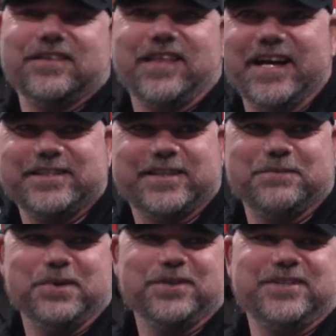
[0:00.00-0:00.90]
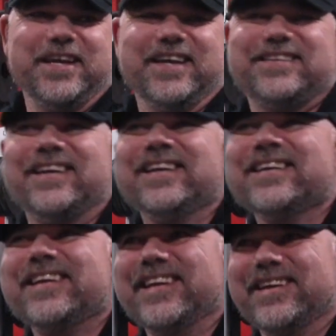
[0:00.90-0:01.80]
logic's bullshit,
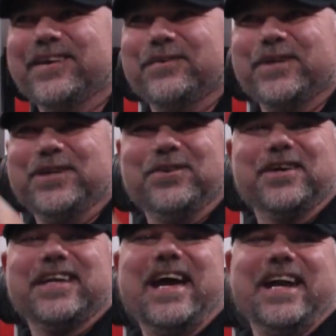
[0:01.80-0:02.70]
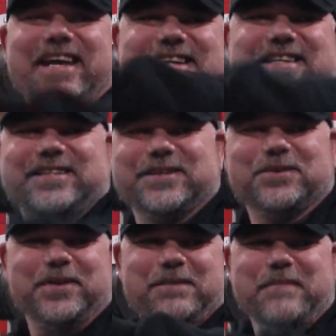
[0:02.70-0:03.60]
you know, and when you look at it, it doesn't
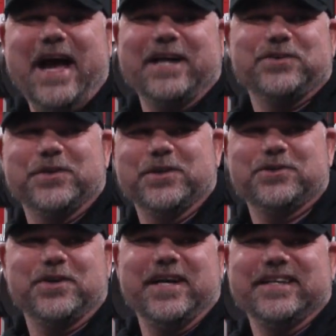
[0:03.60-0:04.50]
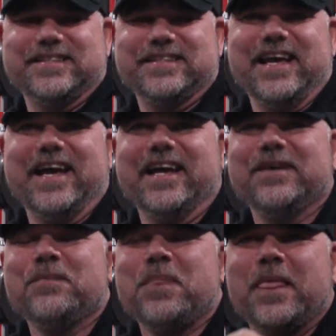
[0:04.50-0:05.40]
really match what they're trying to say,
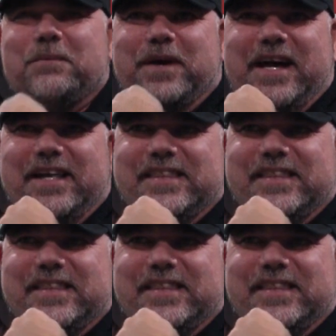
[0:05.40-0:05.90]
but